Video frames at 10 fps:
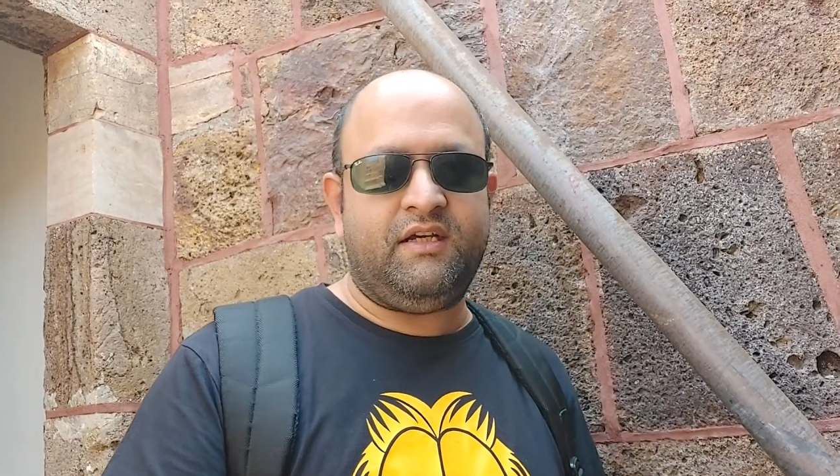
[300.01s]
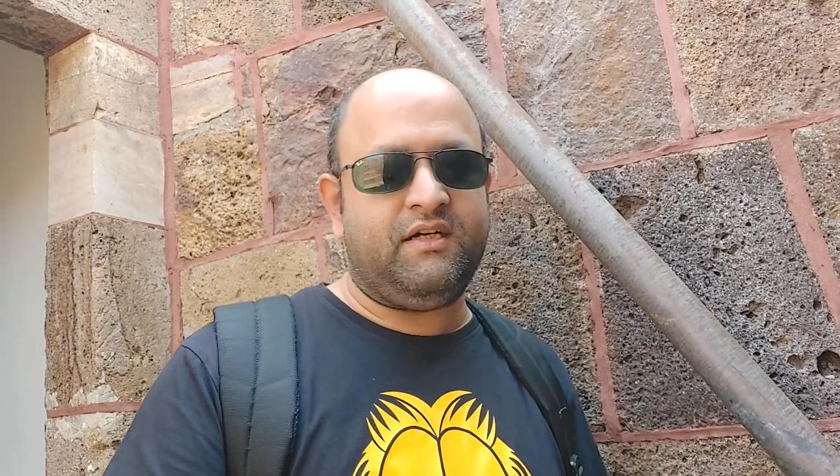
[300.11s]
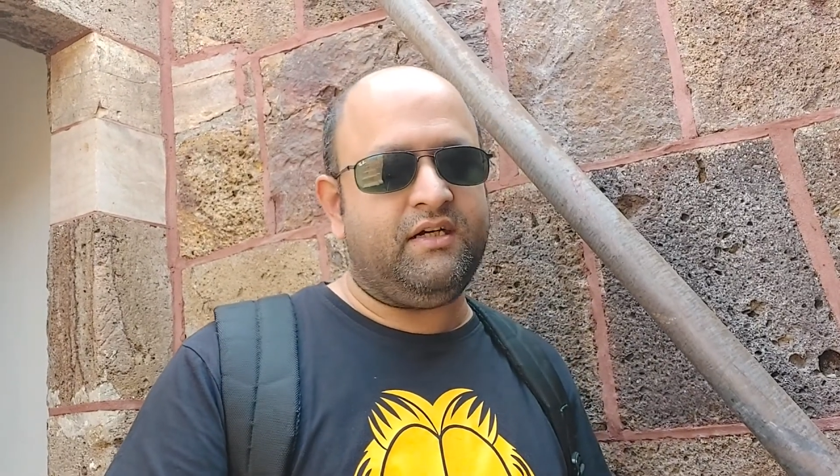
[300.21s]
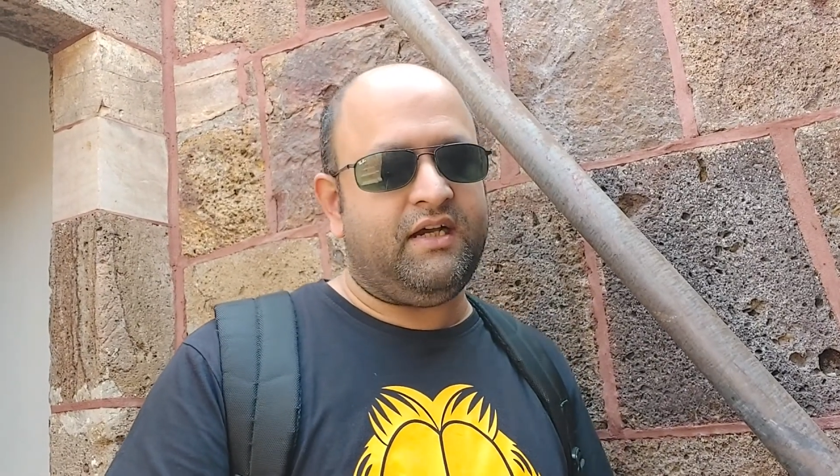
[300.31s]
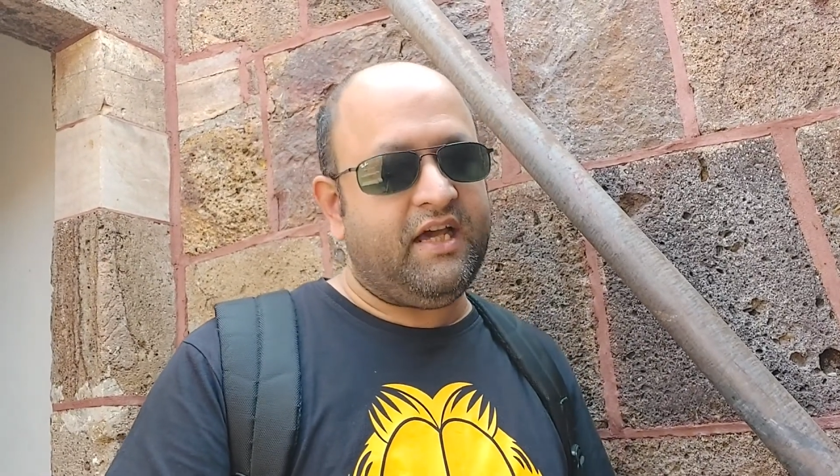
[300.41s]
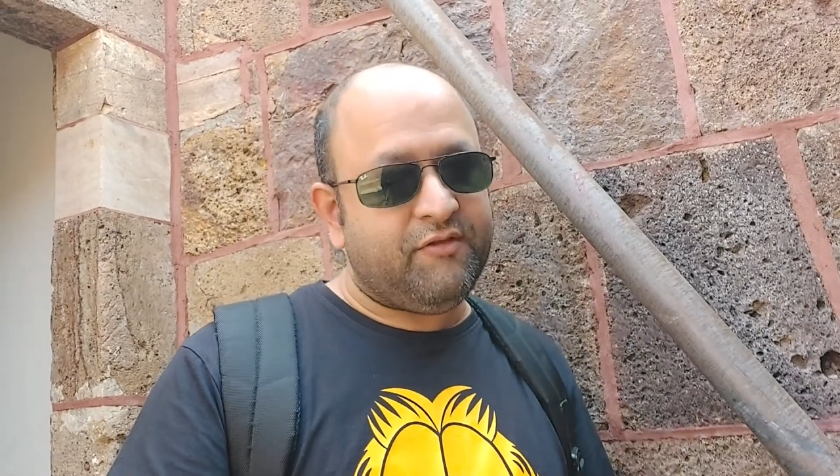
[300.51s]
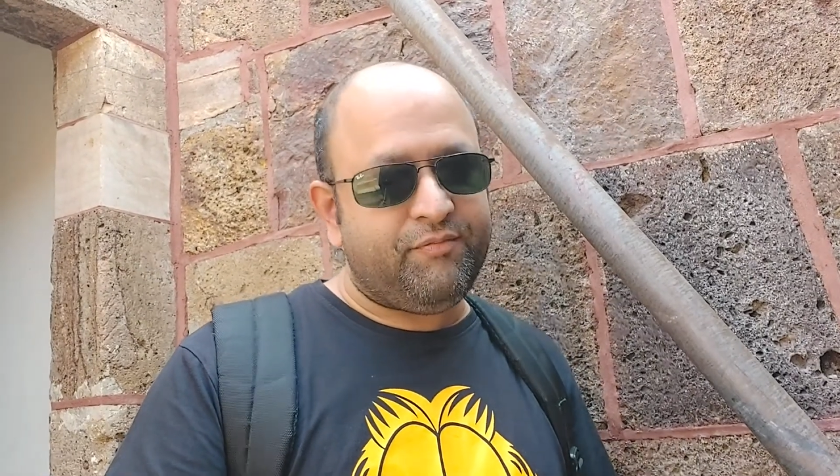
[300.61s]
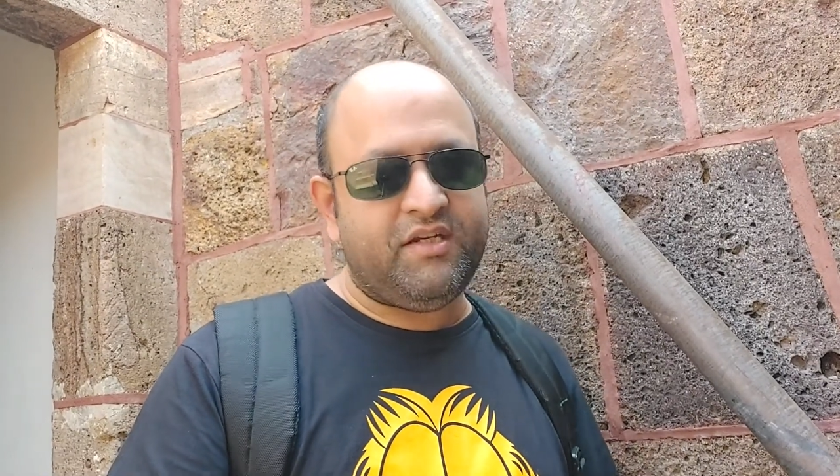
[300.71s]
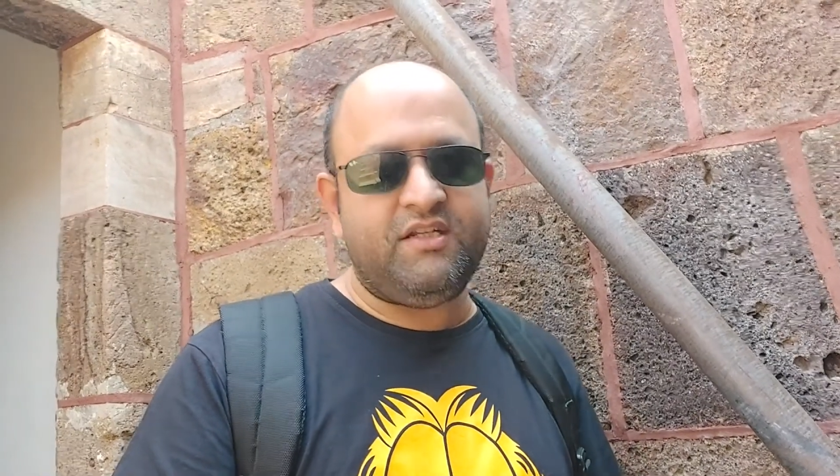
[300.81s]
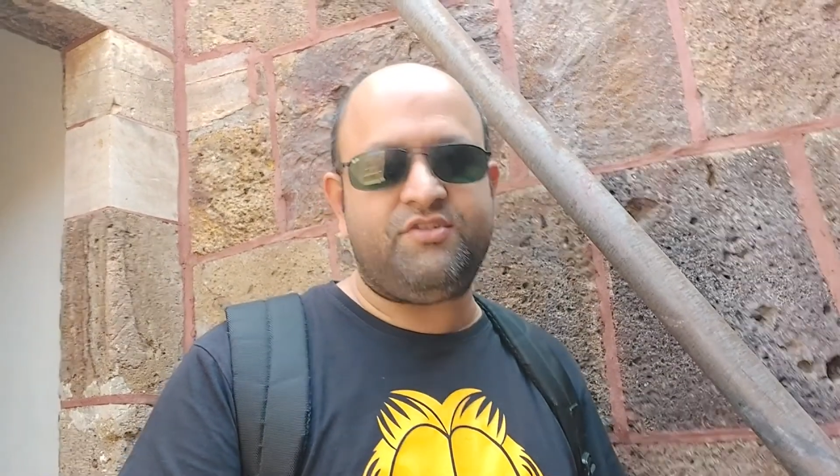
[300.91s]
As
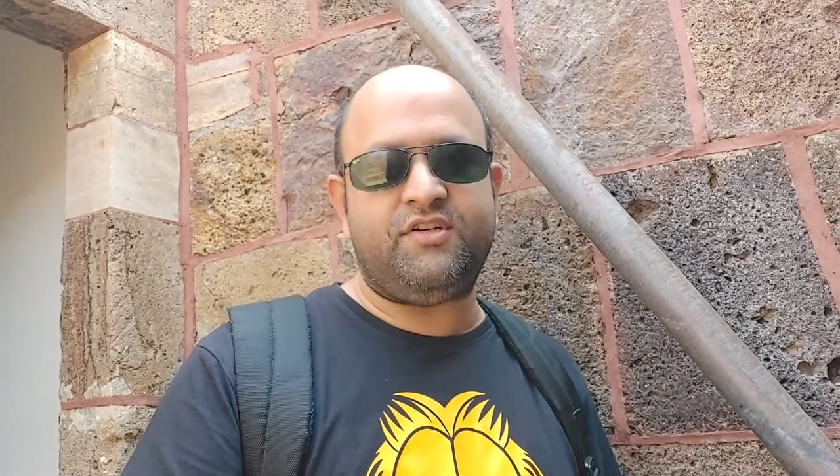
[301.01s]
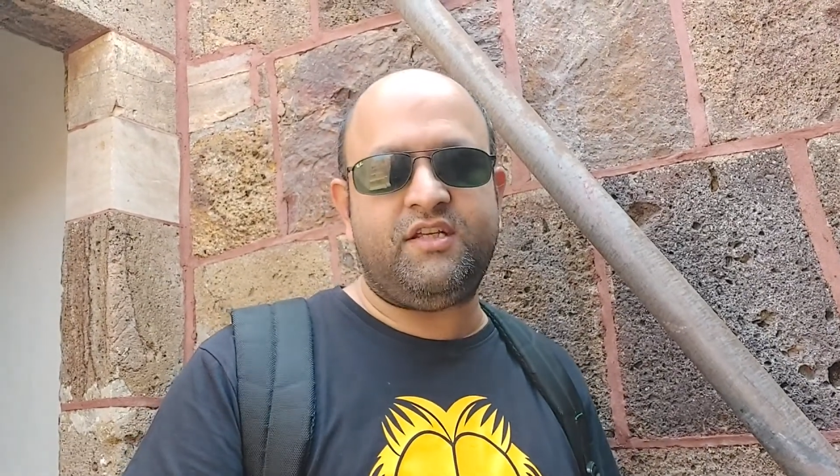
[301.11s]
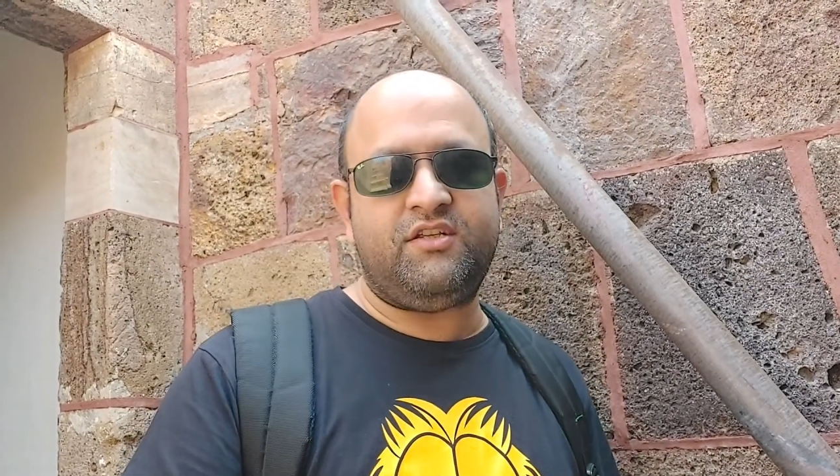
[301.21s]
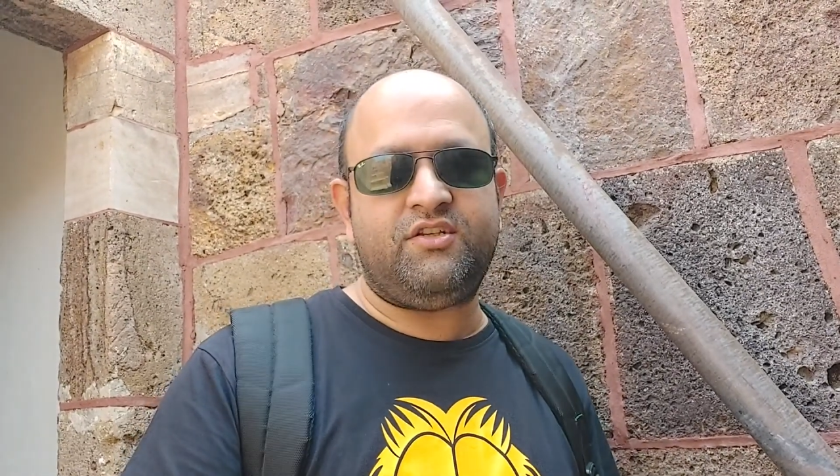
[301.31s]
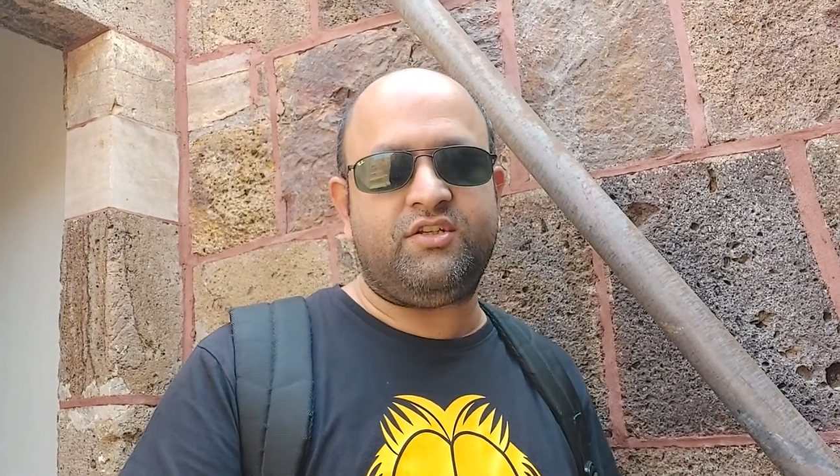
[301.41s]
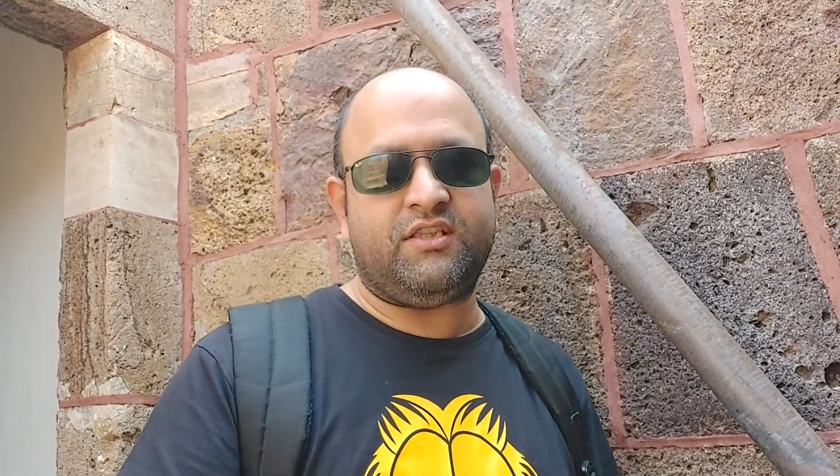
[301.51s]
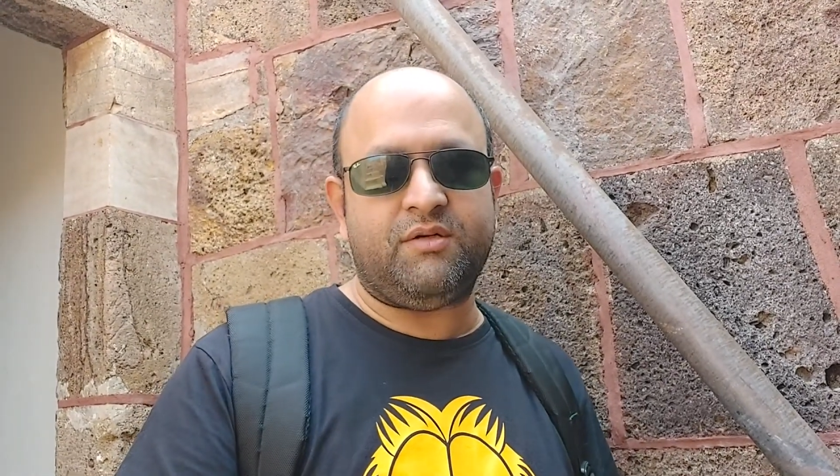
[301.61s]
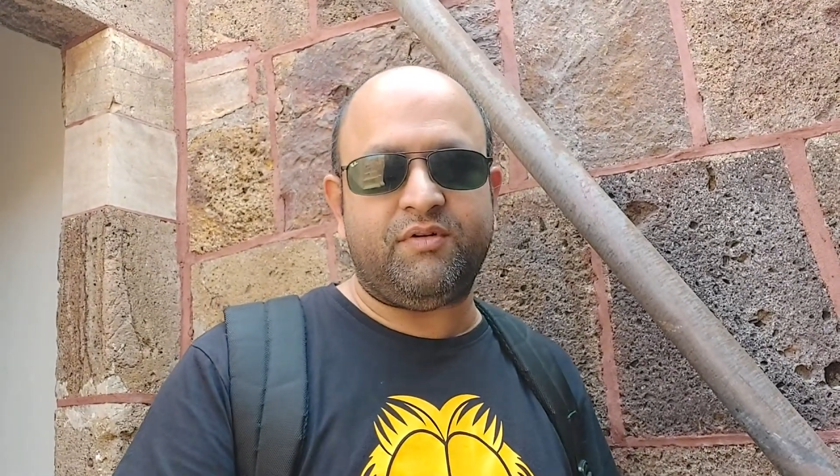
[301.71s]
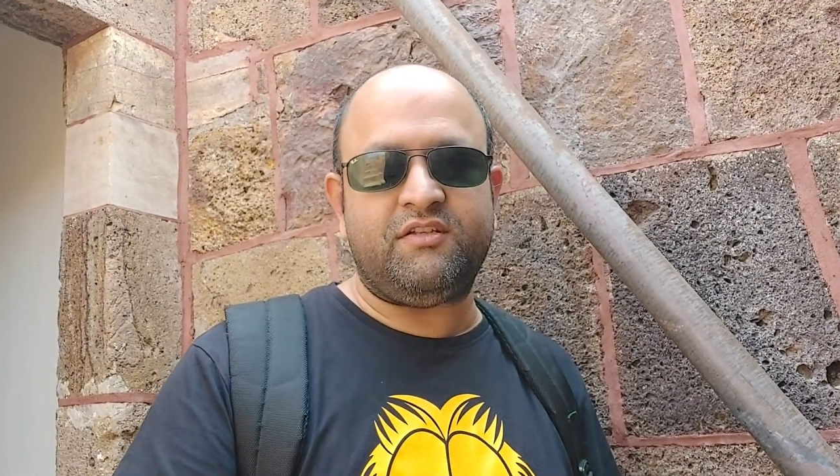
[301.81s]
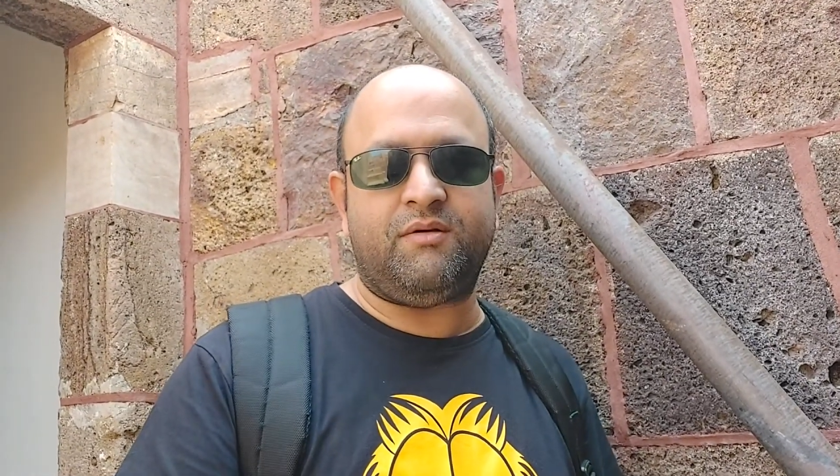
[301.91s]
per history, Chhatrapati